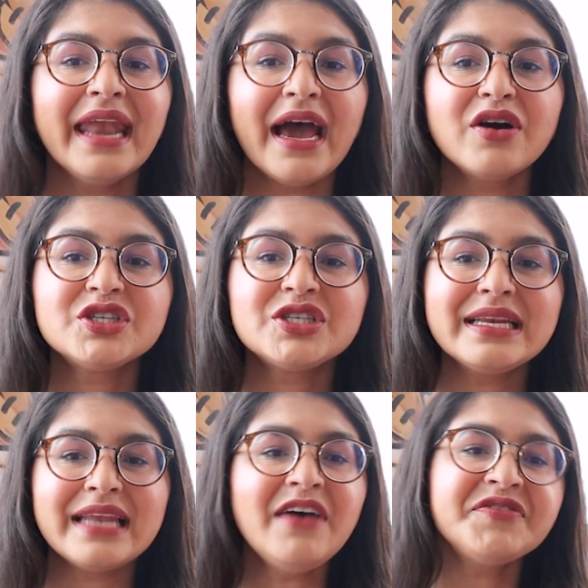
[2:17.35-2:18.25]
Now, she
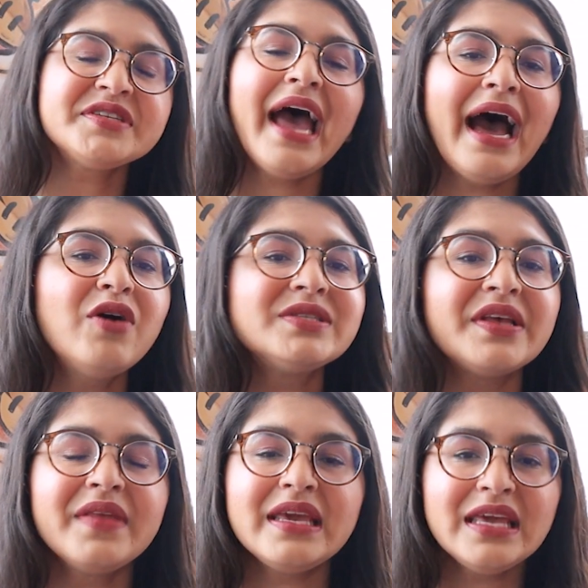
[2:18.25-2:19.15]
left her house
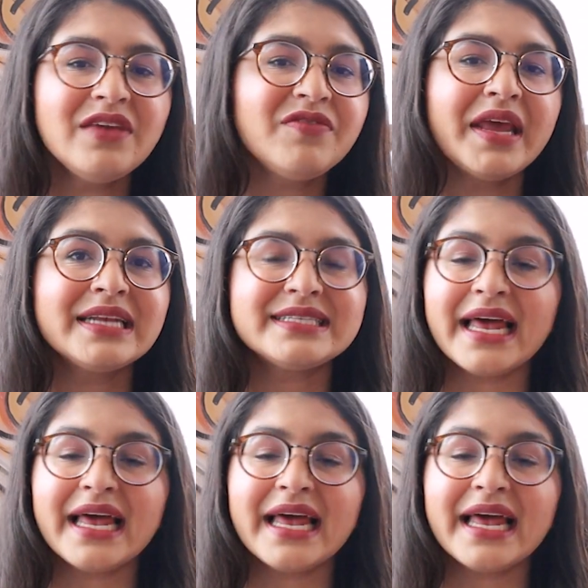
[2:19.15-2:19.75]
in the evening,